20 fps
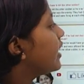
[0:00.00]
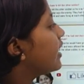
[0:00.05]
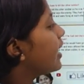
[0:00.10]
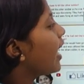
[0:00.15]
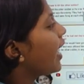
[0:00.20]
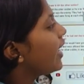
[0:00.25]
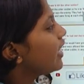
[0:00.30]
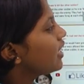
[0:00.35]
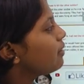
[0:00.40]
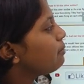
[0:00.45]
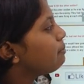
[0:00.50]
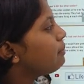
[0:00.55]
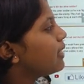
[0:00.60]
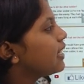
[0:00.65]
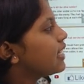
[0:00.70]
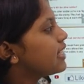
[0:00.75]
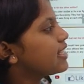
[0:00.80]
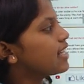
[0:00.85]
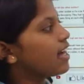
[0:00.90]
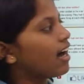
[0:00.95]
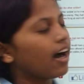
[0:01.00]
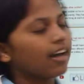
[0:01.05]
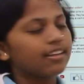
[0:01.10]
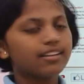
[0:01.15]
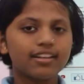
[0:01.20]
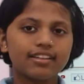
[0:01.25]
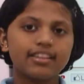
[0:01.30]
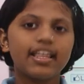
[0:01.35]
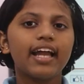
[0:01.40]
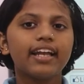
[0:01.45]
in any place
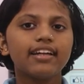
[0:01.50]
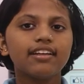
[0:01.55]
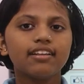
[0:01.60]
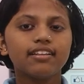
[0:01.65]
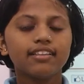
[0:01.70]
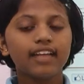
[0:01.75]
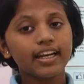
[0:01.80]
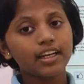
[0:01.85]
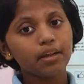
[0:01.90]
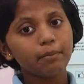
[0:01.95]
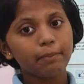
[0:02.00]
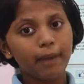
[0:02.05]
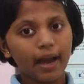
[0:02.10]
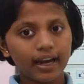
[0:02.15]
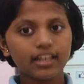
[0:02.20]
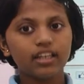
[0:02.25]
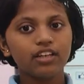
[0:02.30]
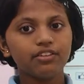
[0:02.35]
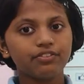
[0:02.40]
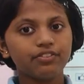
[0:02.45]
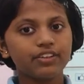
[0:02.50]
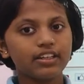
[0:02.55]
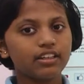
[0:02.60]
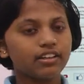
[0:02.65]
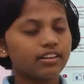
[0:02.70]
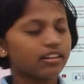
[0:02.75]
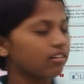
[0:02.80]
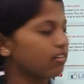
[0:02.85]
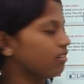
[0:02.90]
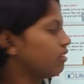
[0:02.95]
other than that a
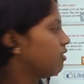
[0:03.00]
battlefield?